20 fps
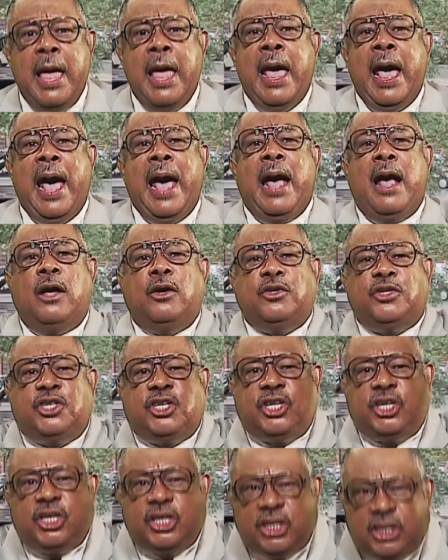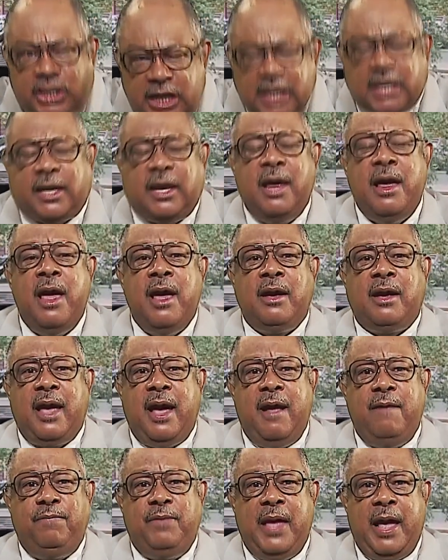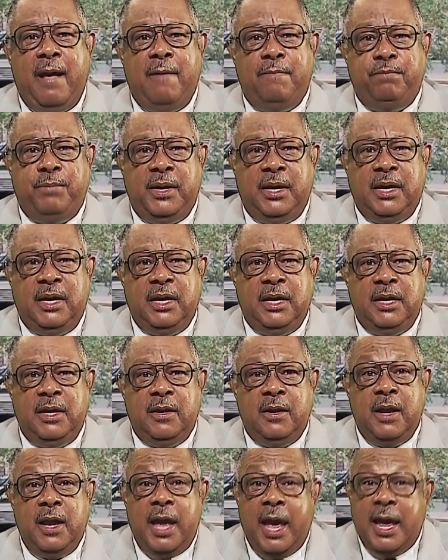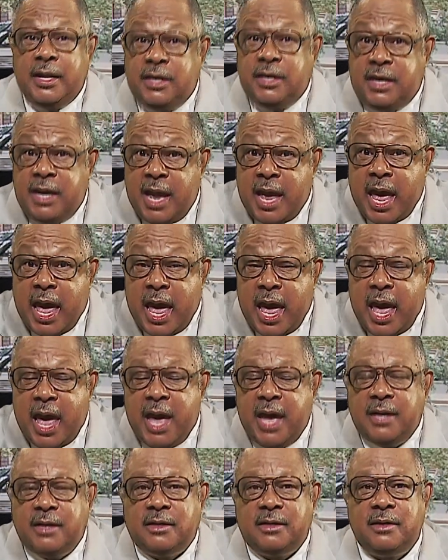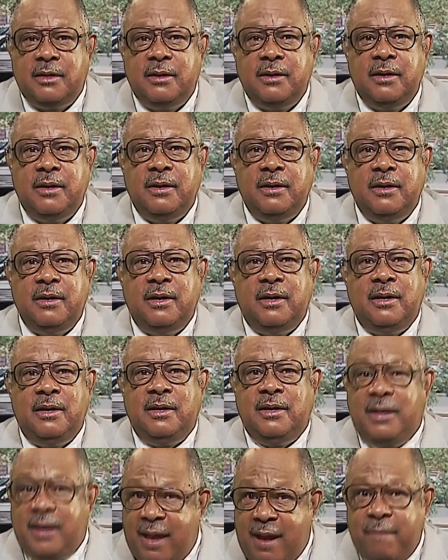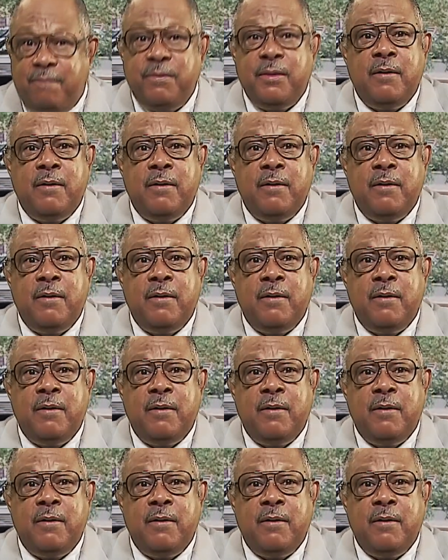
How sick can that be? And yet, yet